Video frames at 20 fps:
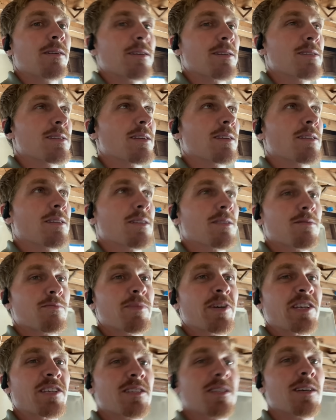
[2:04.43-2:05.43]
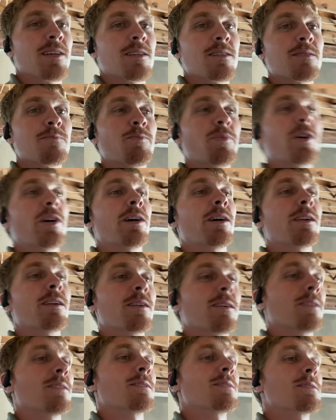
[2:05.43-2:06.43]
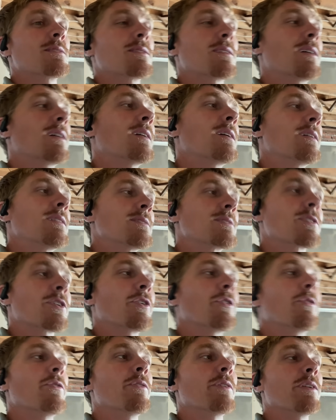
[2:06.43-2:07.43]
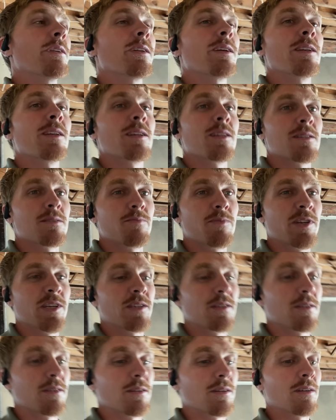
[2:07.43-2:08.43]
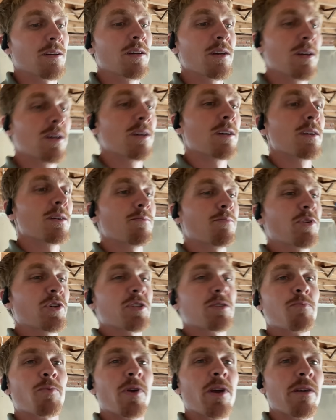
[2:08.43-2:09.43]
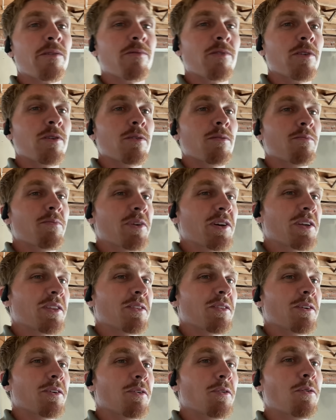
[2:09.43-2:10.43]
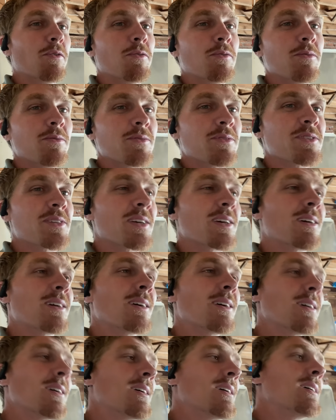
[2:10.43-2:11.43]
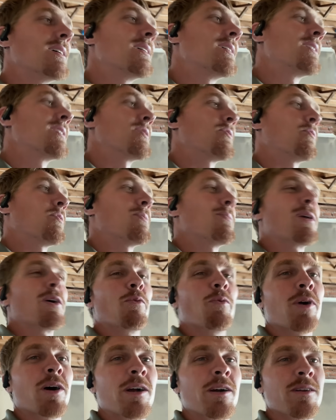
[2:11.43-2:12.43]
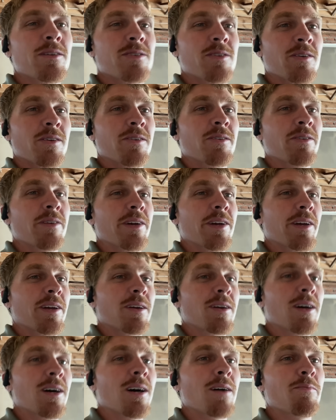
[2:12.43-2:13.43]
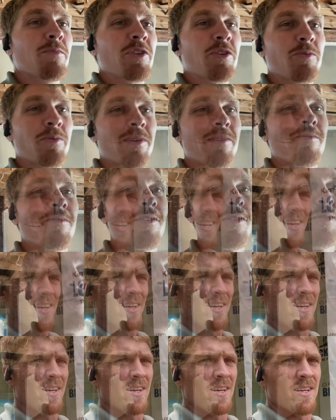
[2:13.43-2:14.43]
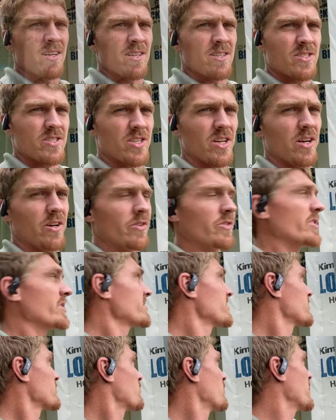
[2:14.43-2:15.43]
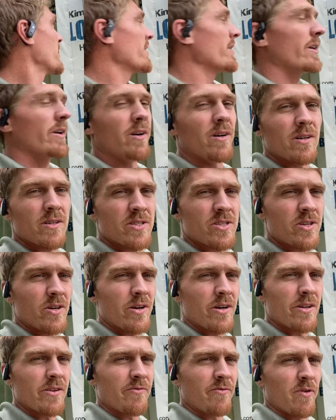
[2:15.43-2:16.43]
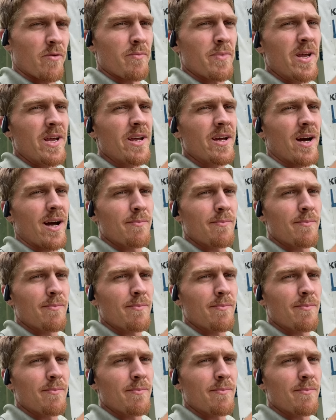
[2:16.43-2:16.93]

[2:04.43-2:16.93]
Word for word: He said it doesn't make sense, but it's uh, it's code, and he needs me to put spray foam in the holes where my wires are going uh, between floors. So this is where it all started for me.